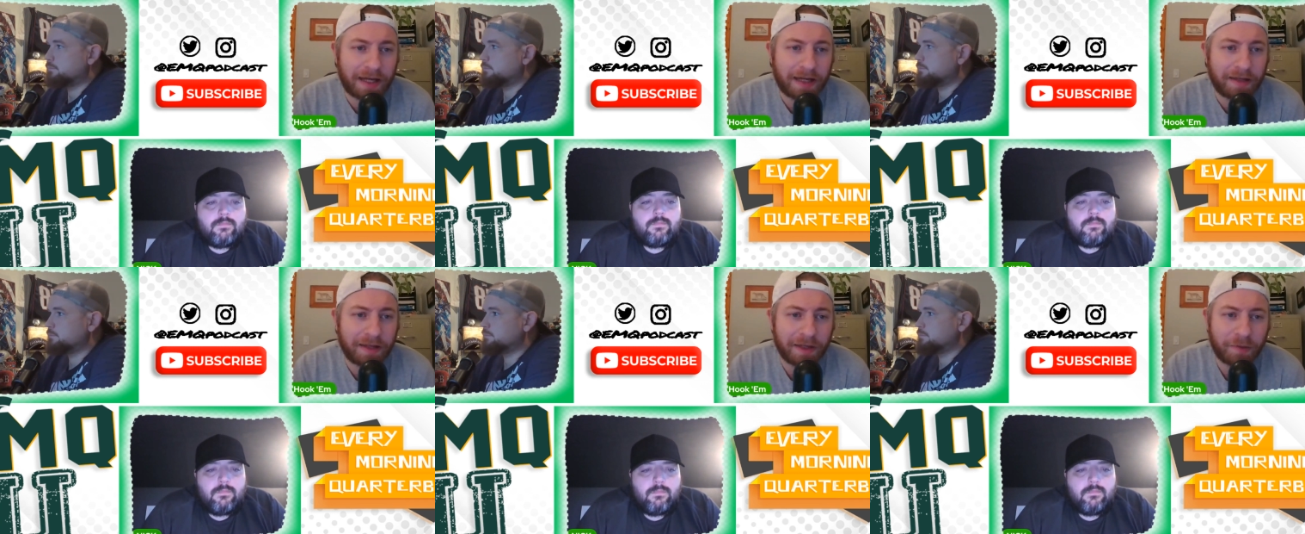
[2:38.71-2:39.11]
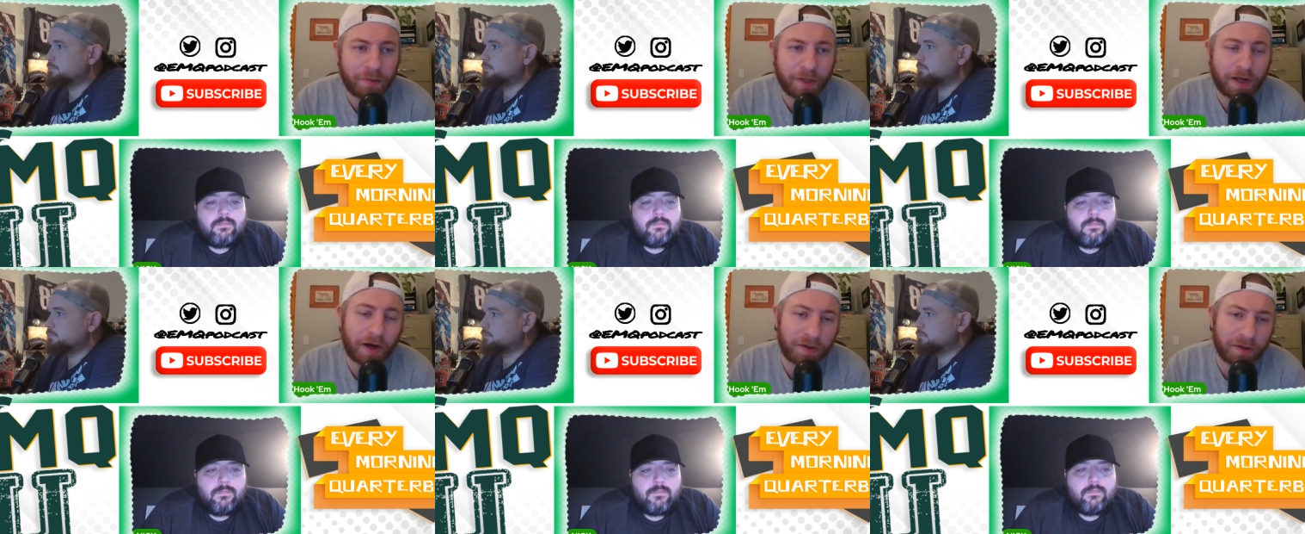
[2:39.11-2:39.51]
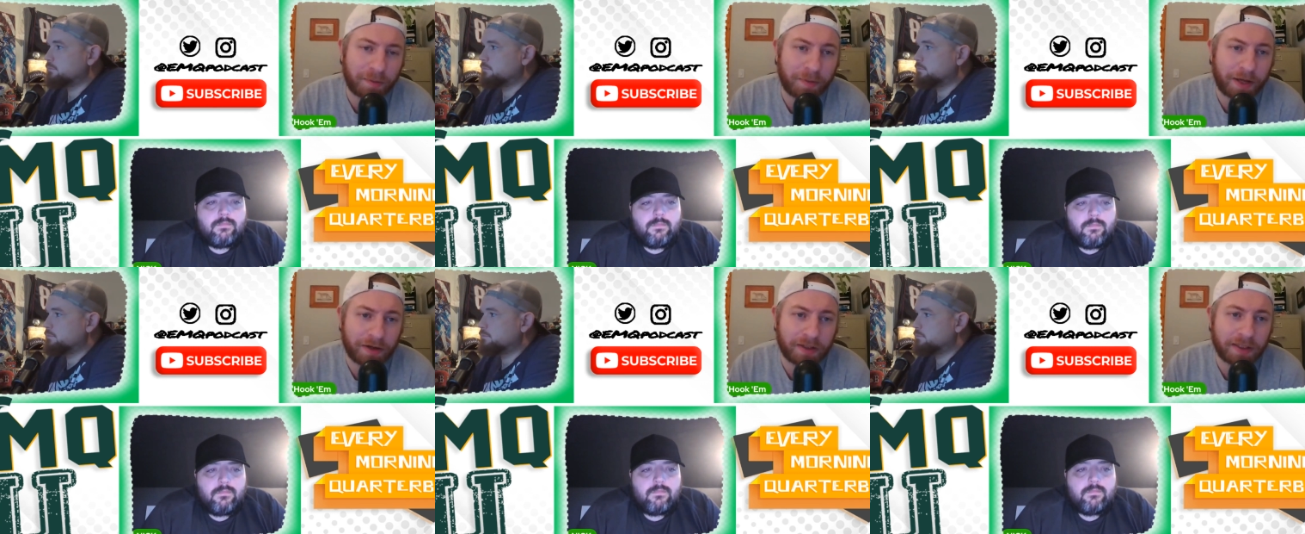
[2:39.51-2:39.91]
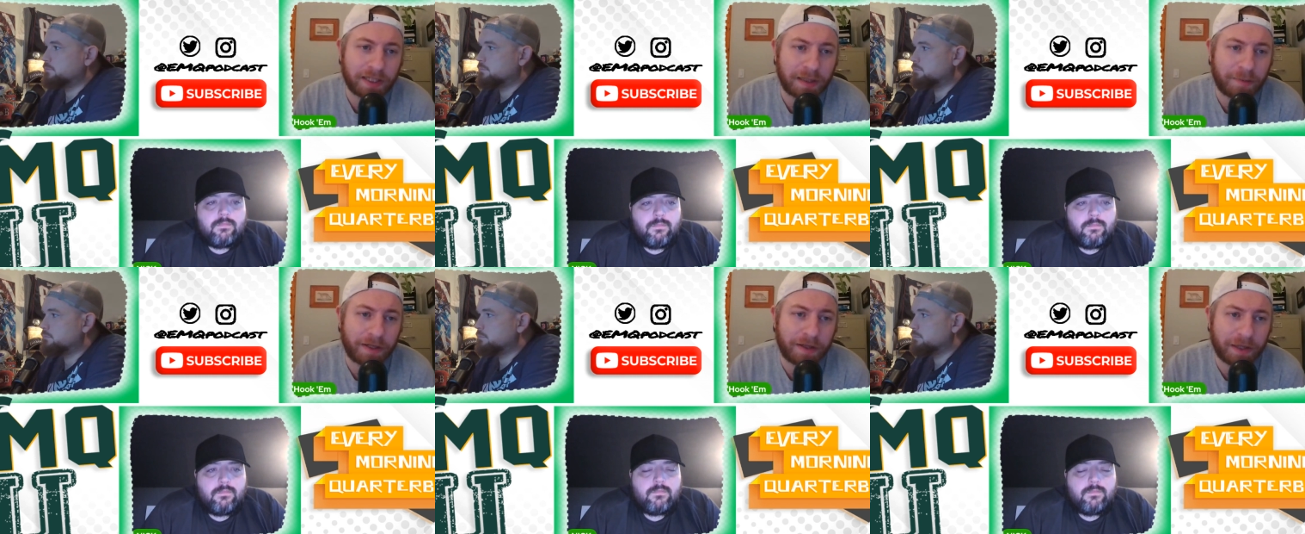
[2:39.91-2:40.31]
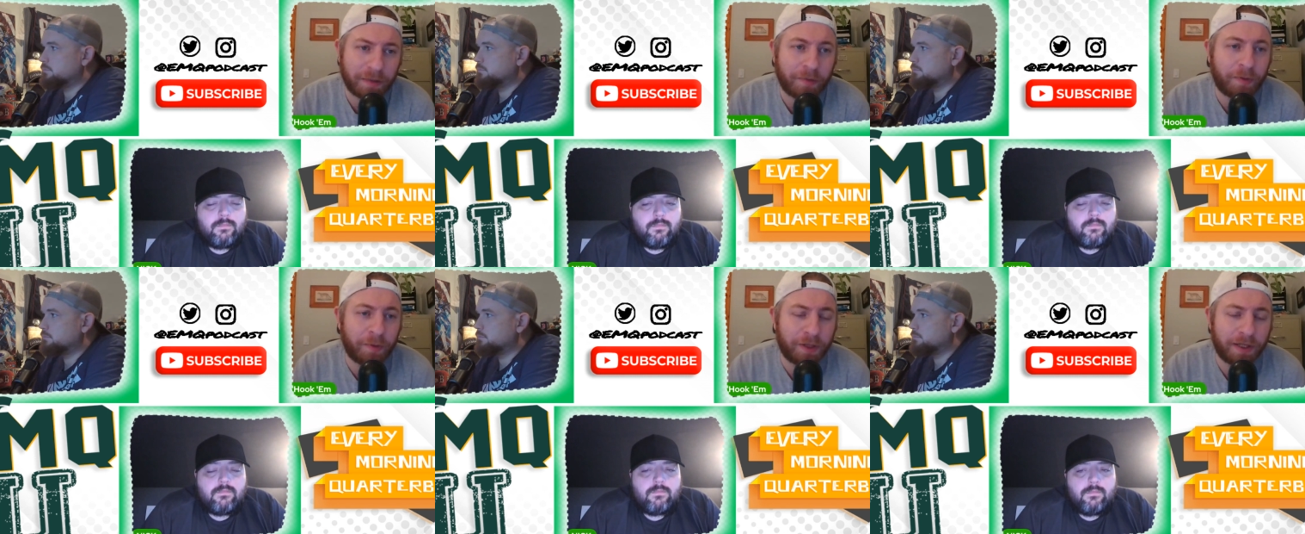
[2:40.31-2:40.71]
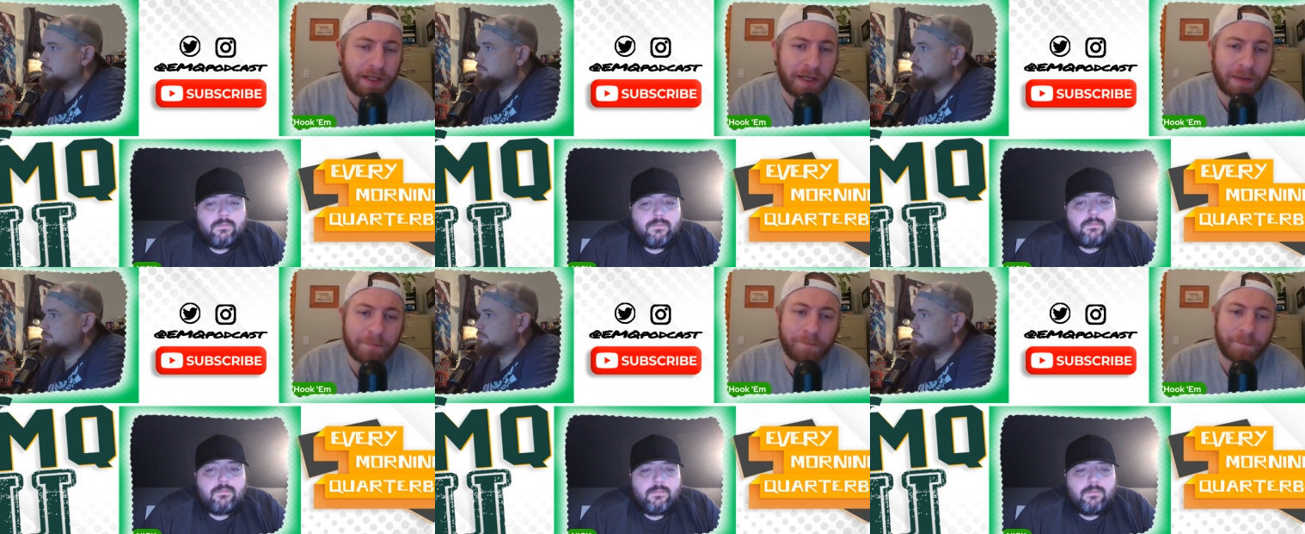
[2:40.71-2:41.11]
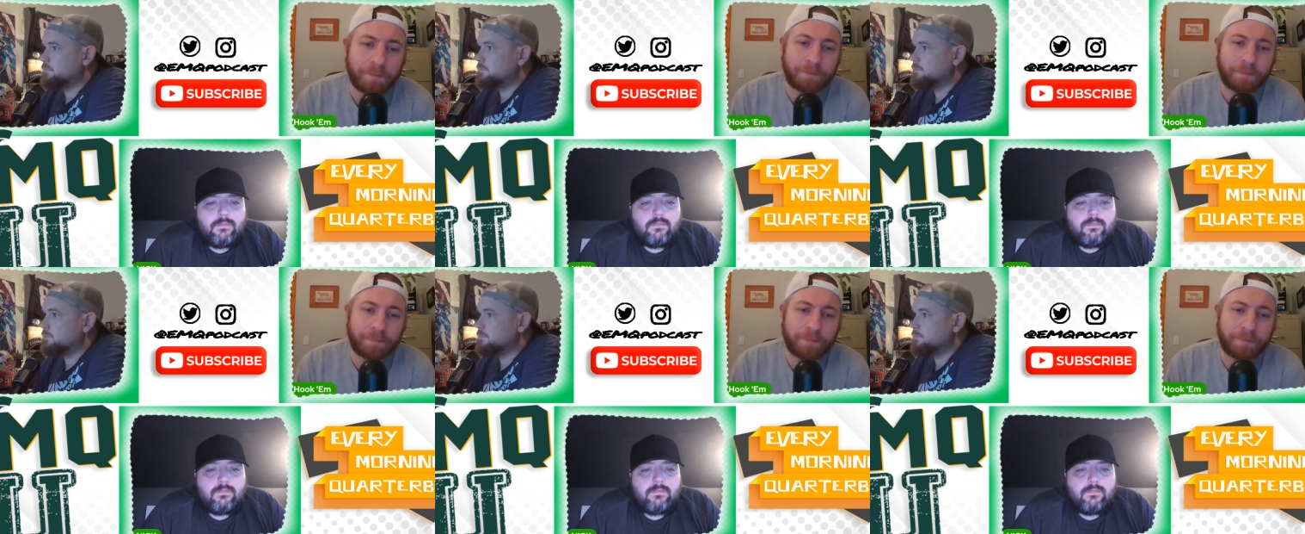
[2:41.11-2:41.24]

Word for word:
Speaker 1: And I think we are the better team. I think we win the game.